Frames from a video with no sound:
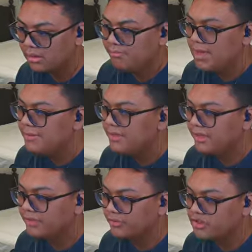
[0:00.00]
Maybe,
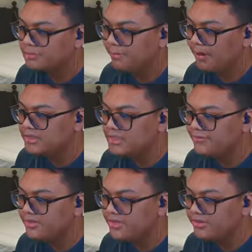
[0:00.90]
like, the
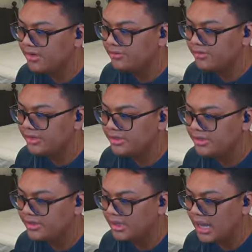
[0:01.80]
responsiveness of
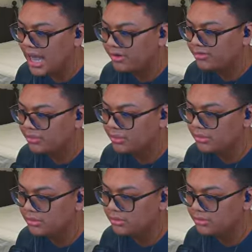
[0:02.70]
the
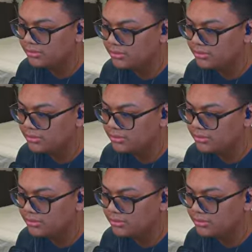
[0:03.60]
actual,